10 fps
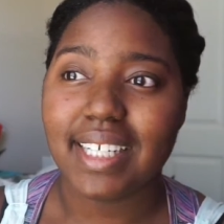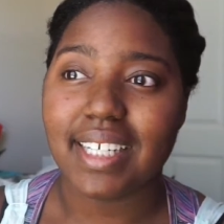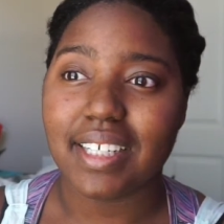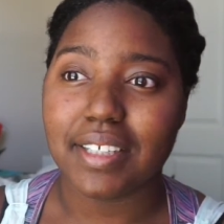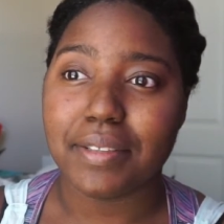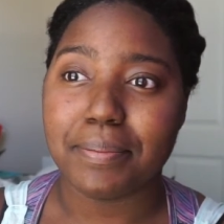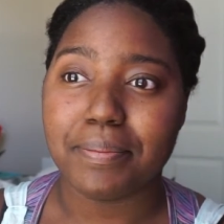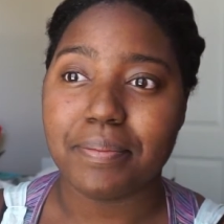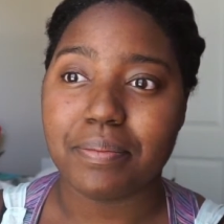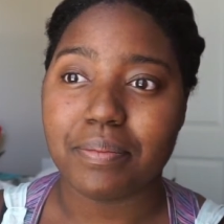
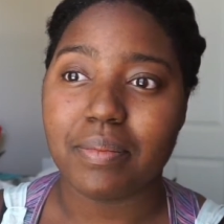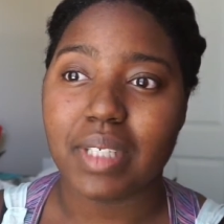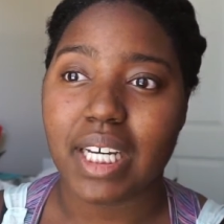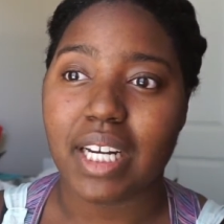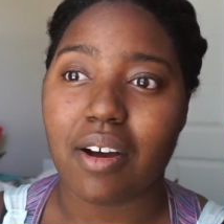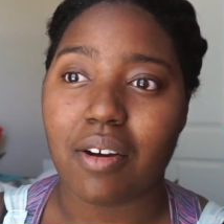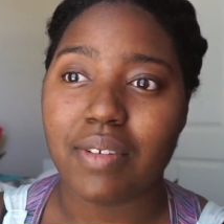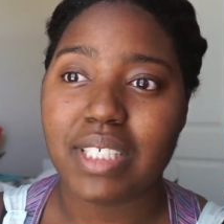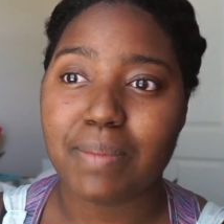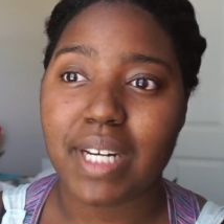I'd
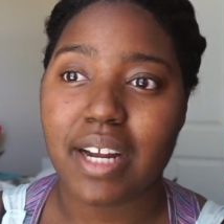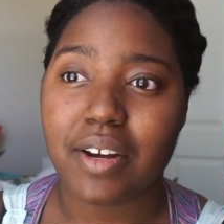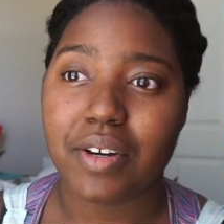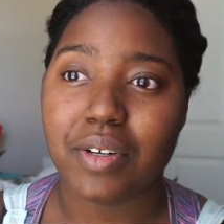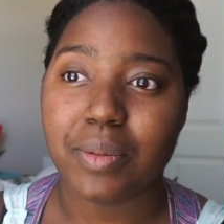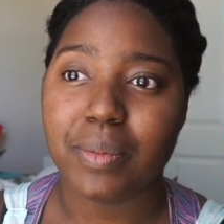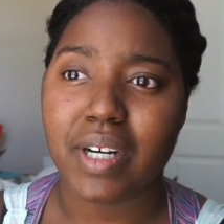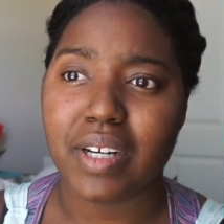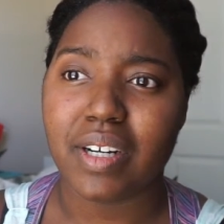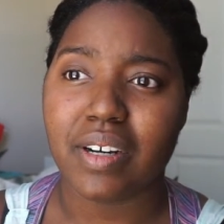always been at home.
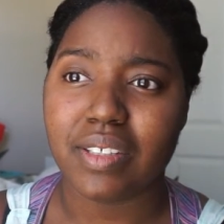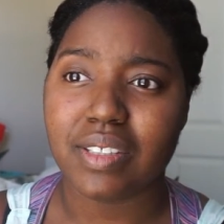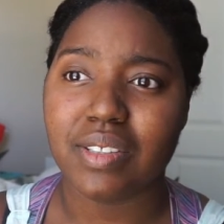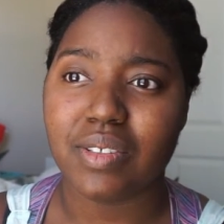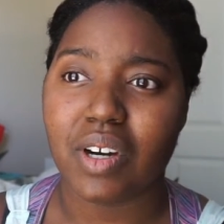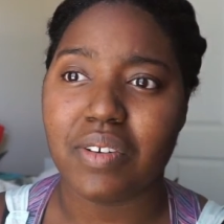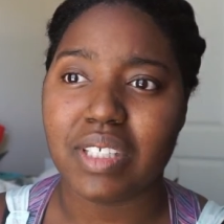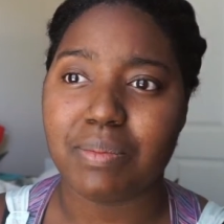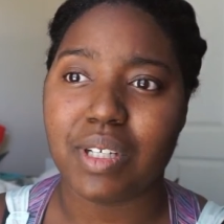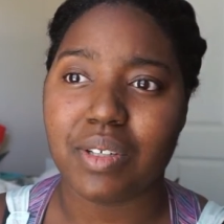I'd also
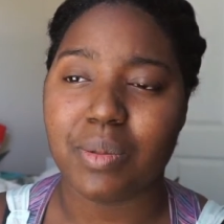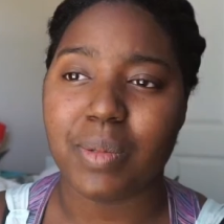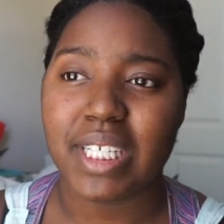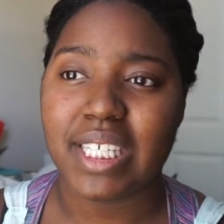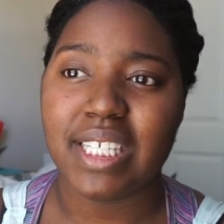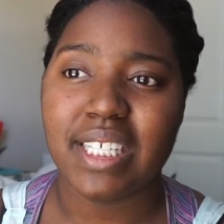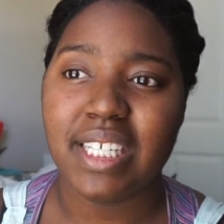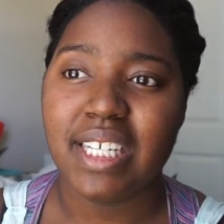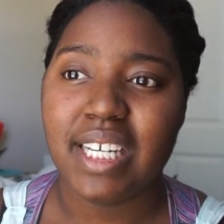always been in Hawaii.